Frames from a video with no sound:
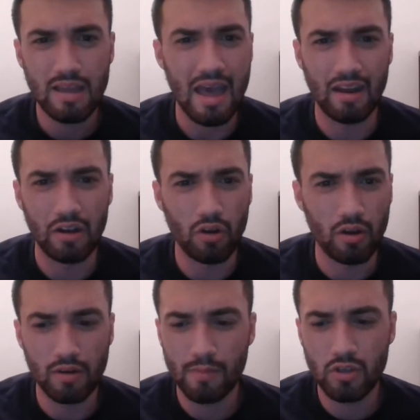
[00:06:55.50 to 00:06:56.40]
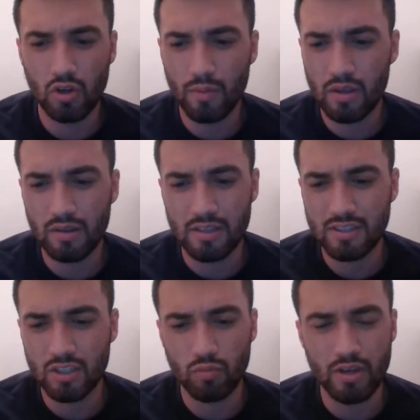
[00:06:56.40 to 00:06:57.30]
added on? I mean, you know what I mean? It's
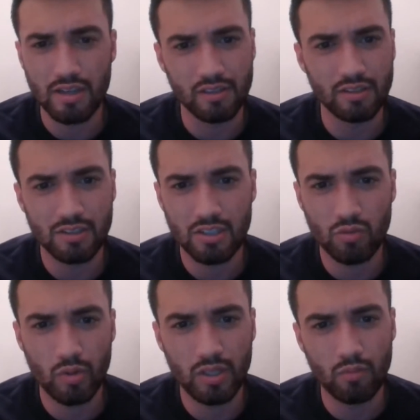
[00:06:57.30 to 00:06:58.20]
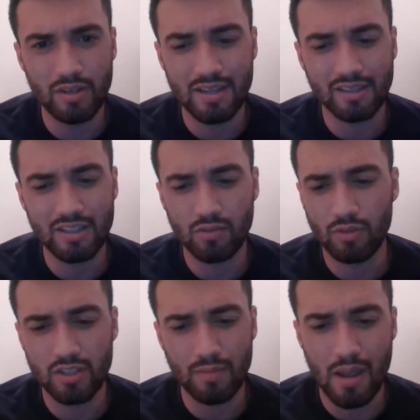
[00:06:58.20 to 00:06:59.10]
just ridiculous. It's really ridiculous
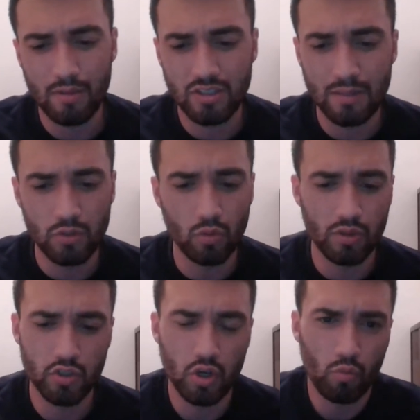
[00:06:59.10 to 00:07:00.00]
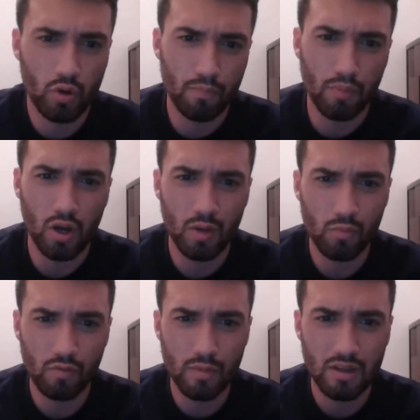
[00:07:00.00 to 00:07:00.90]
what this Miami team's doing. There's no real ball
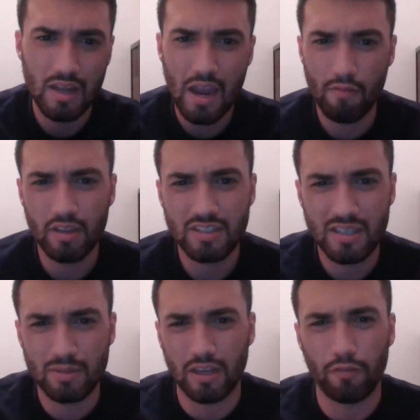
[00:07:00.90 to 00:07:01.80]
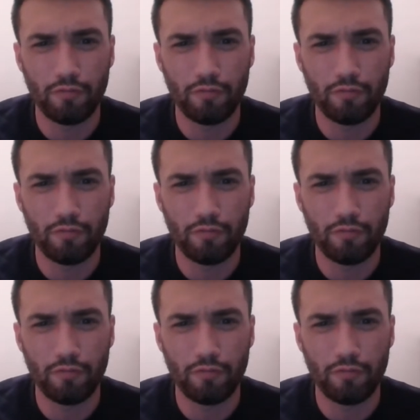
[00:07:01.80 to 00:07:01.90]
movement. Everything seems like a